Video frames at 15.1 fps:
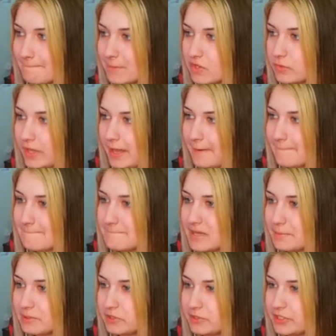Okay,
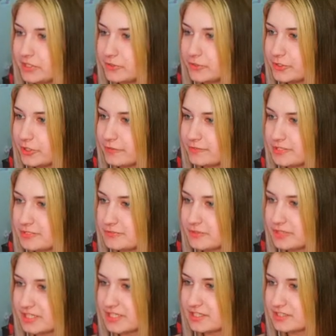I'm a little nervous for
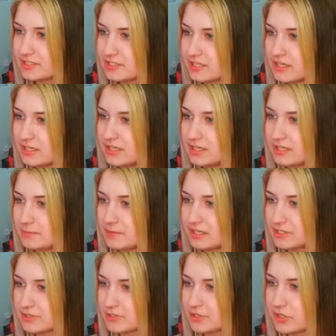this
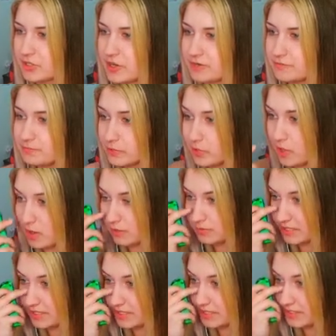because there's a lot of
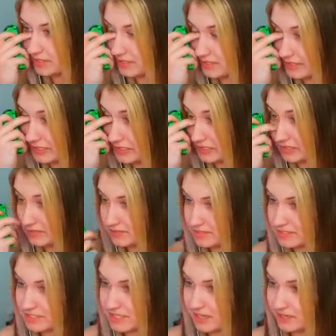bokoblin
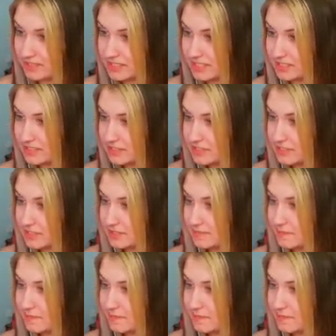skeletons